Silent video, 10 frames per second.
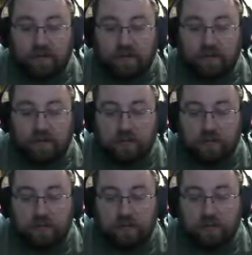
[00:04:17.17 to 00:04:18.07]

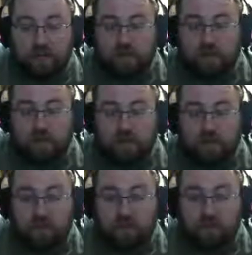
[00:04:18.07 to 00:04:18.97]

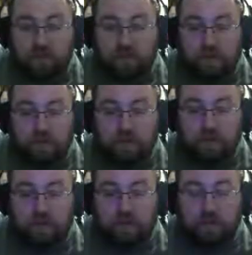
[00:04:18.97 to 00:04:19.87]

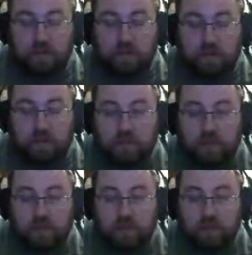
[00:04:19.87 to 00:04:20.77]

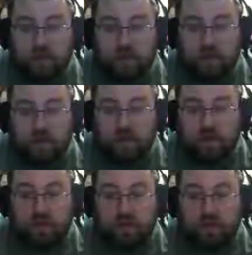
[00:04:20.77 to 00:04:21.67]

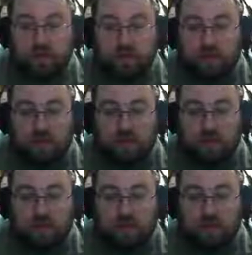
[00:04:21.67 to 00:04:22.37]
Nobody speaks.